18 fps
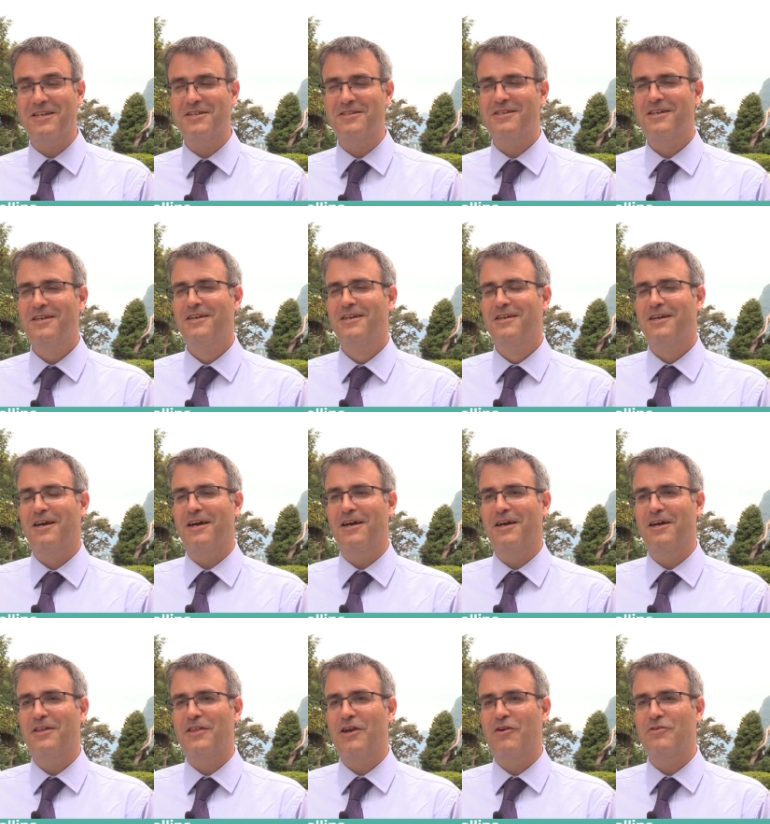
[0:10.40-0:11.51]
and
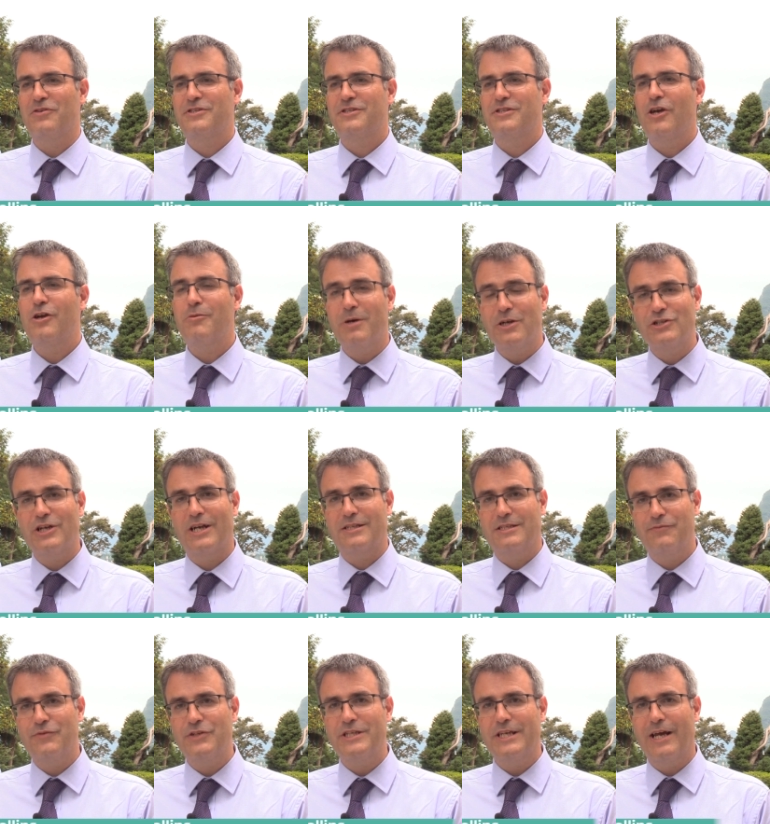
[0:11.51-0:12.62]
there is so much
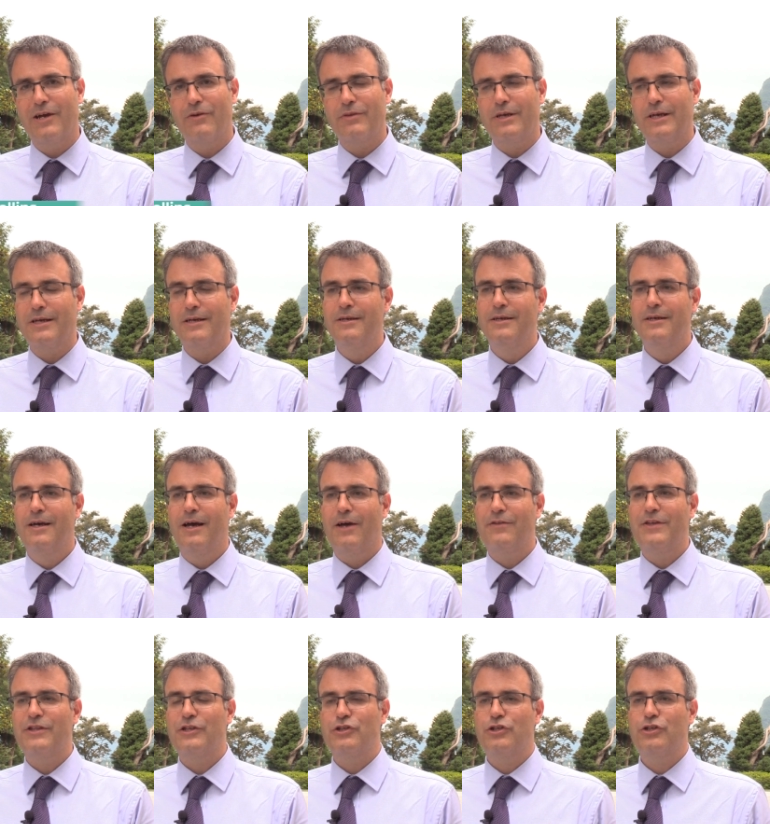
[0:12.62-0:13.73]
activity out there. I
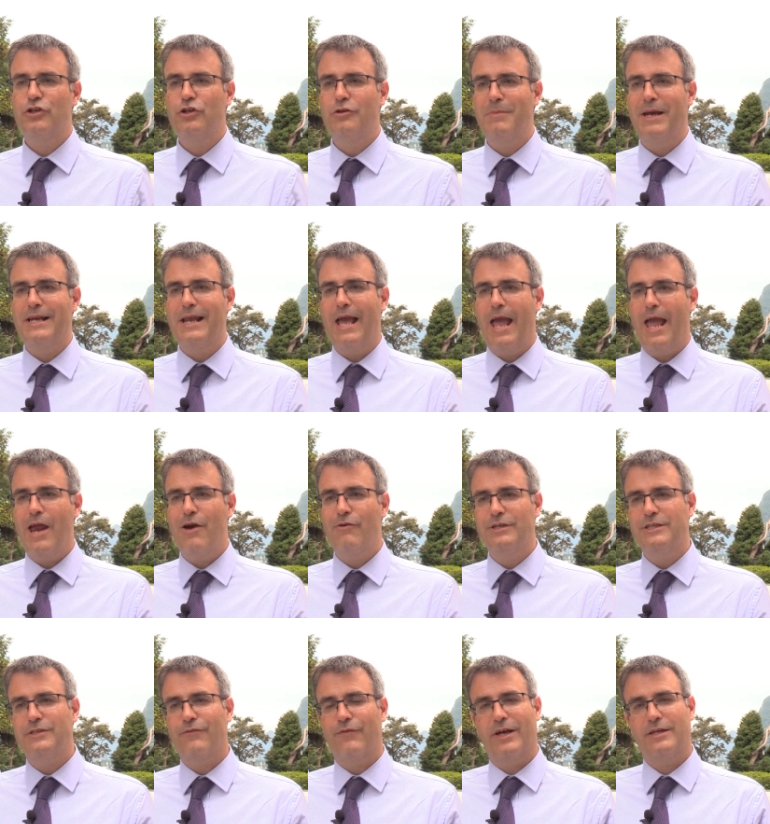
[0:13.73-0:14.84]
think the two main
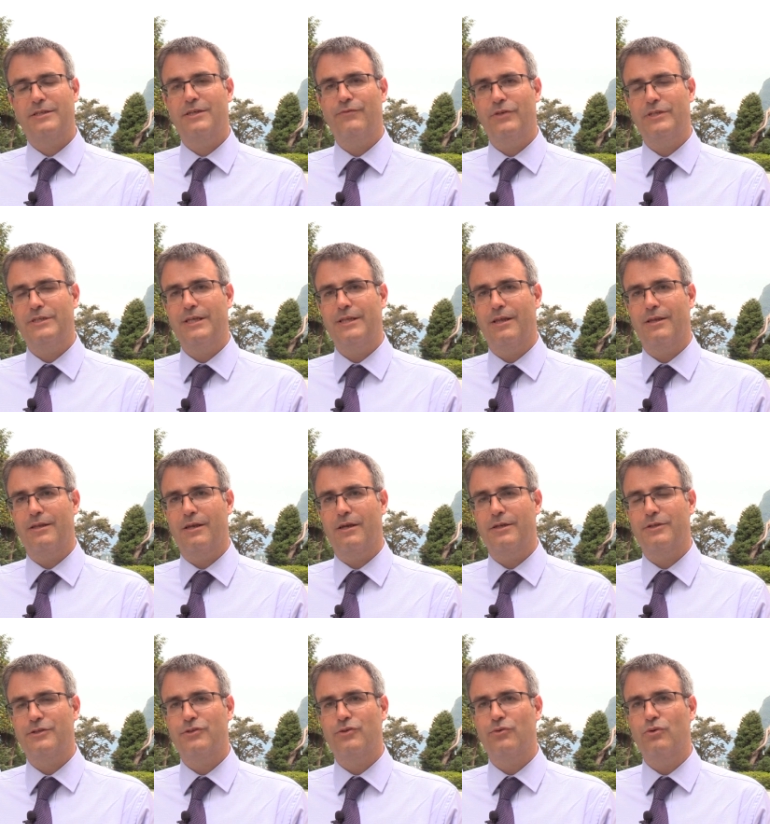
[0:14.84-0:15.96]
areas of activity that I
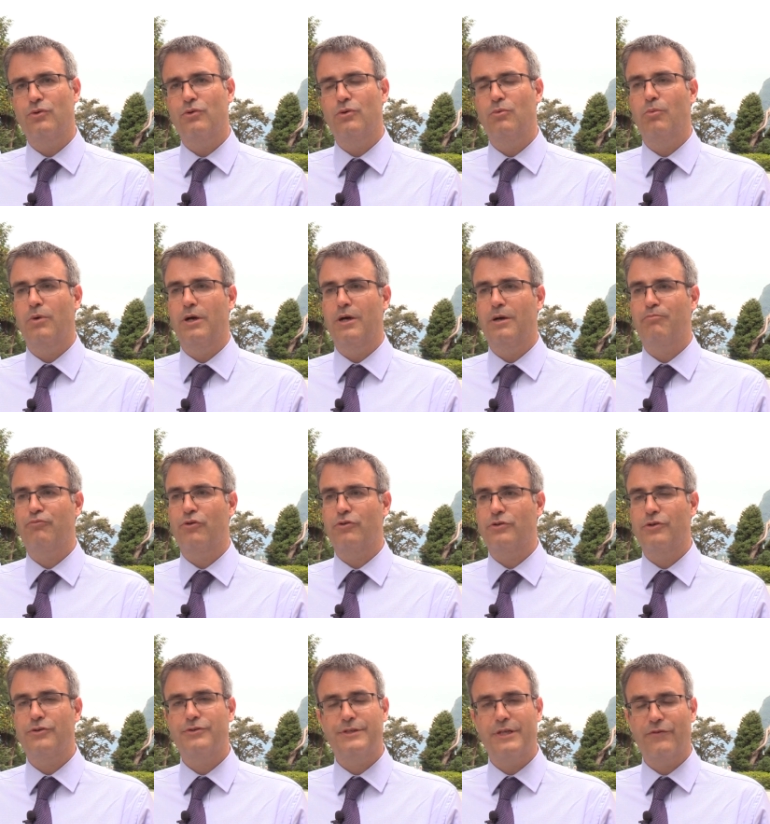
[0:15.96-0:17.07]
saw were
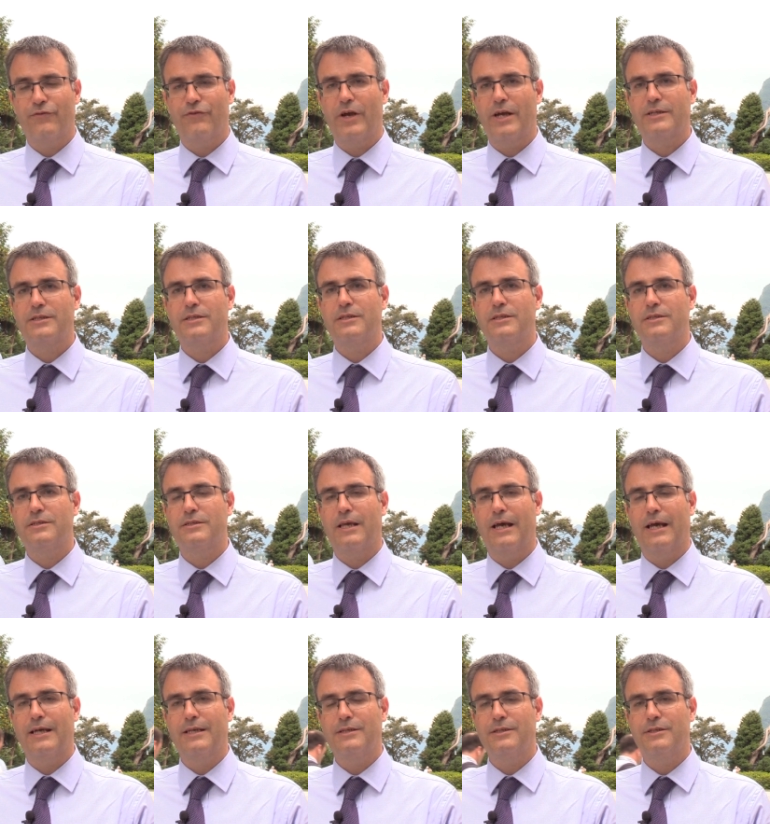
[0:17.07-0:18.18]
prognostic factors
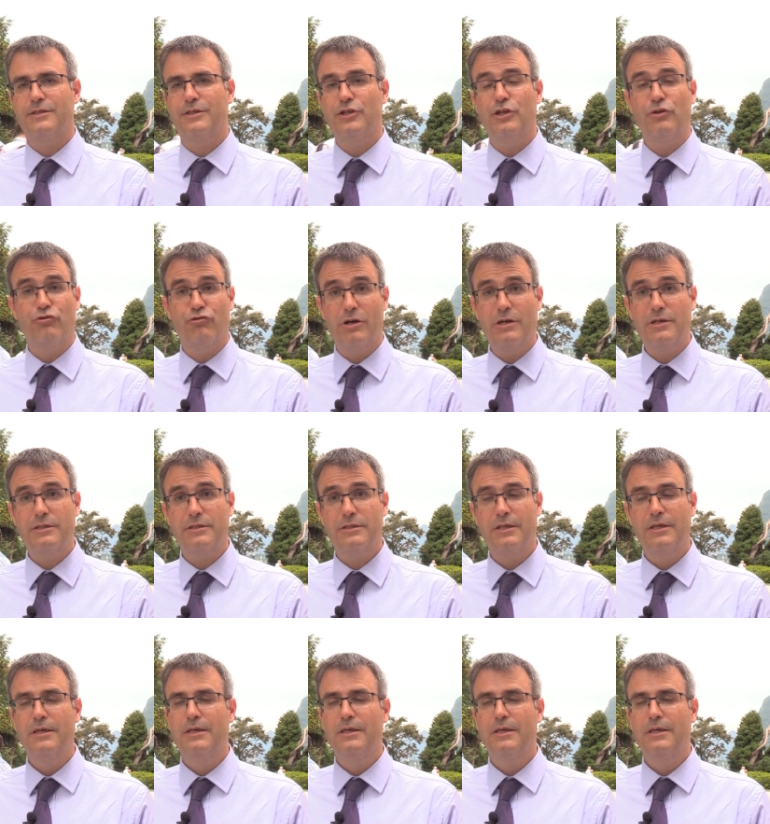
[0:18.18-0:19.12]
and new drugs.